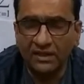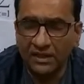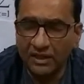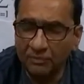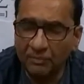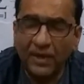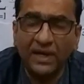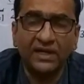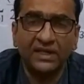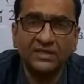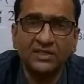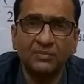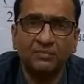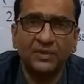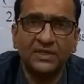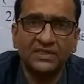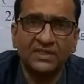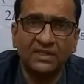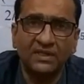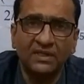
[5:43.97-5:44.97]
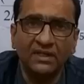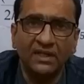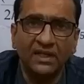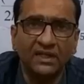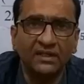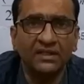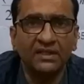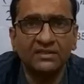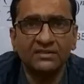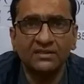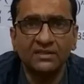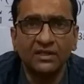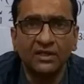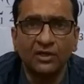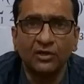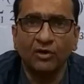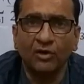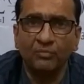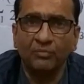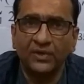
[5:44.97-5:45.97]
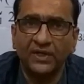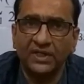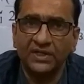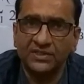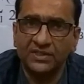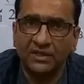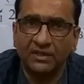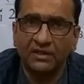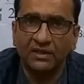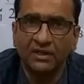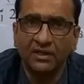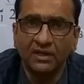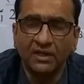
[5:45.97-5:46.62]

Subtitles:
the participation in this competition.